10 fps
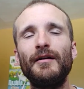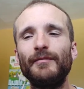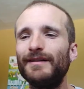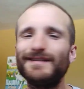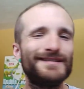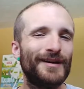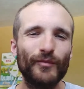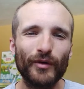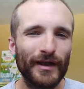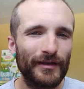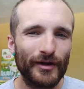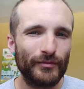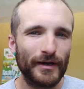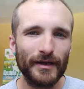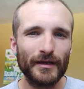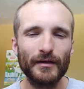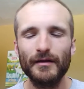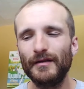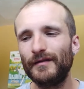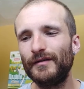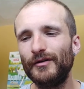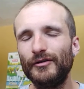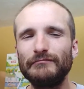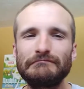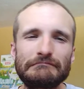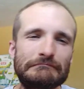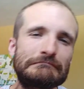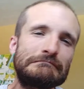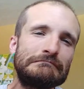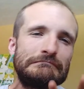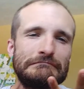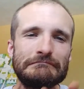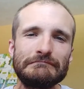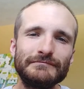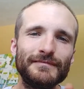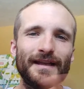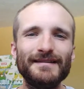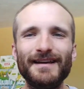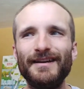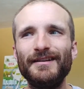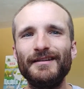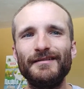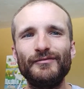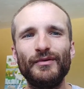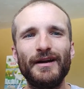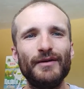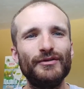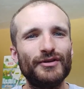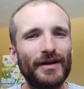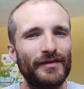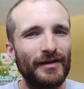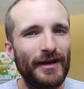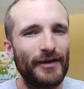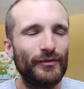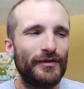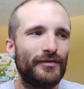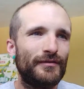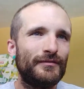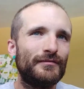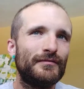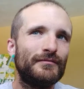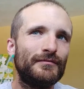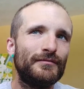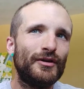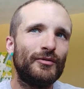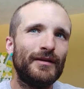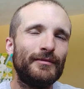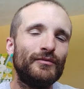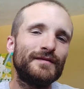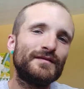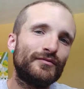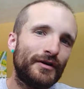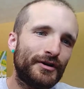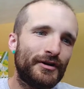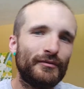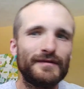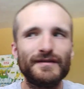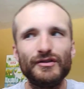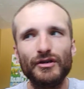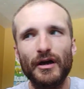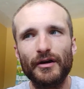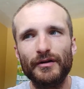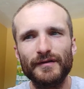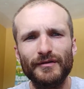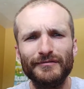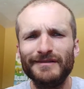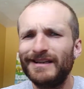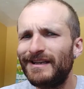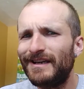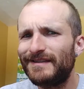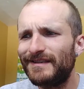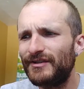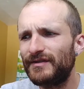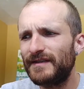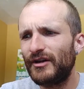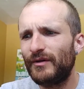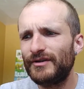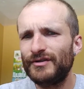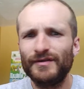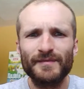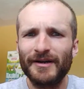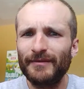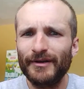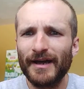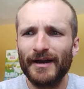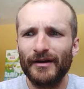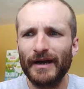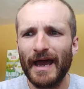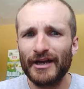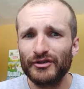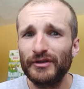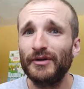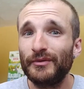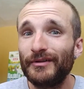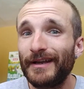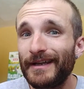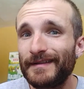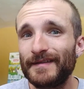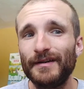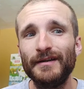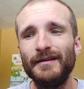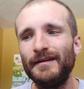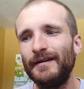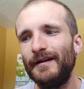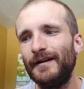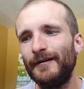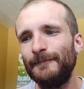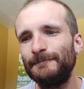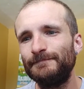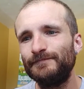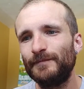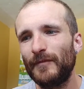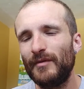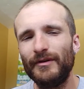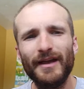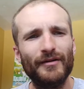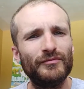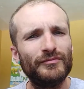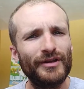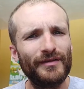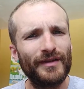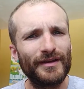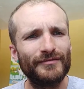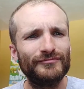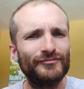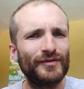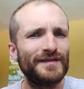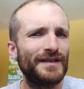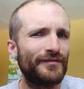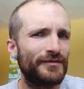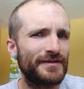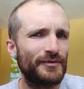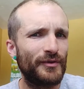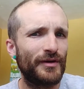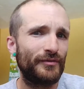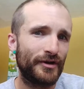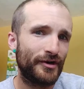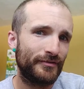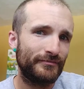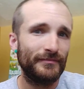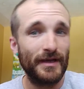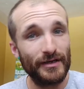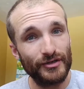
in some way their running. So that's kind of where I would draw the line with, maybe what's a runner and what's a jogger. So it's an interesting question. There's probably not actually a real answer. But yeah, what do you think? What's the difference between a runner and a